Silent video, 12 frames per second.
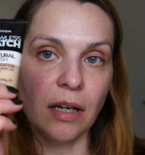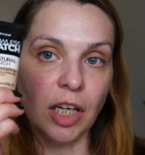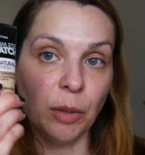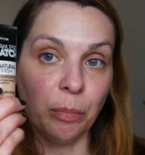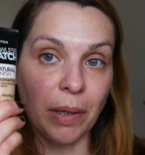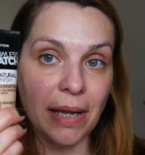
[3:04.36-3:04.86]

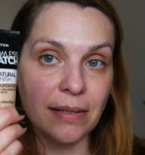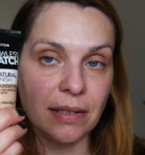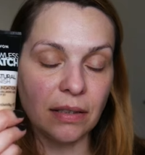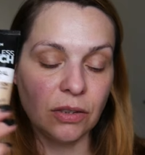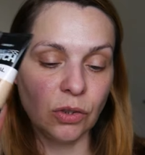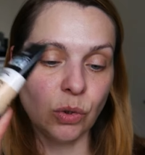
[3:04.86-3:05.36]
a
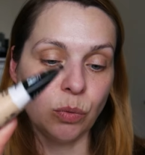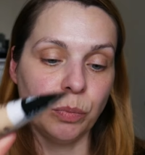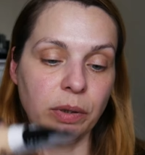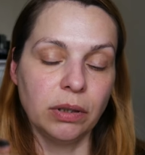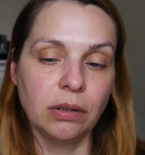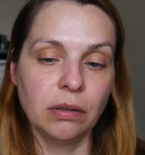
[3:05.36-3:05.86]
plastic
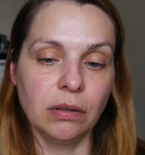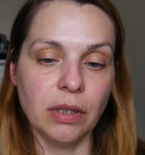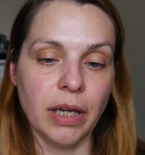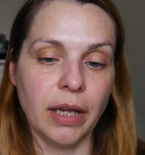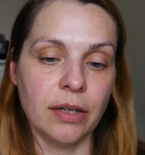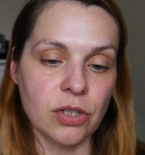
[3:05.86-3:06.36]
tube
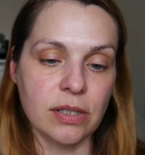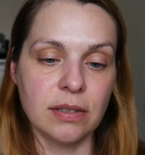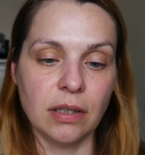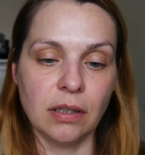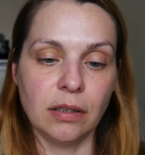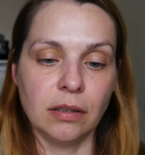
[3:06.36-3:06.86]
and
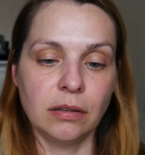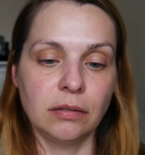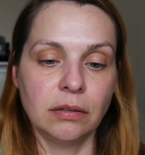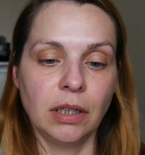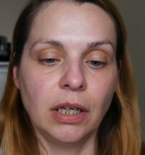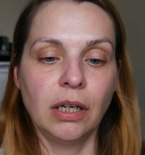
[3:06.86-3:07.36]
just a
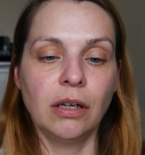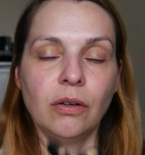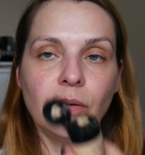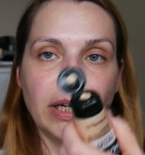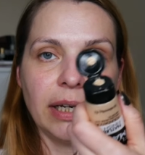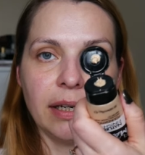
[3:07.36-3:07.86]

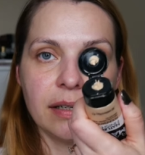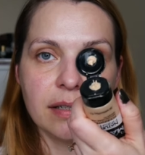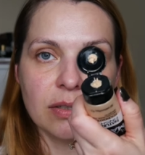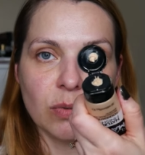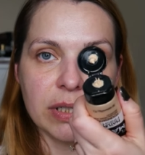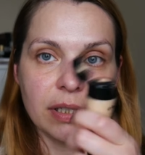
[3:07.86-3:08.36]
regular
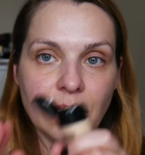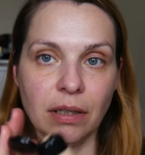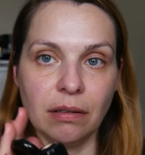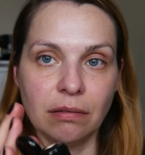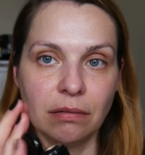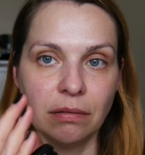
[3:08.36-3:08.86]
squeezy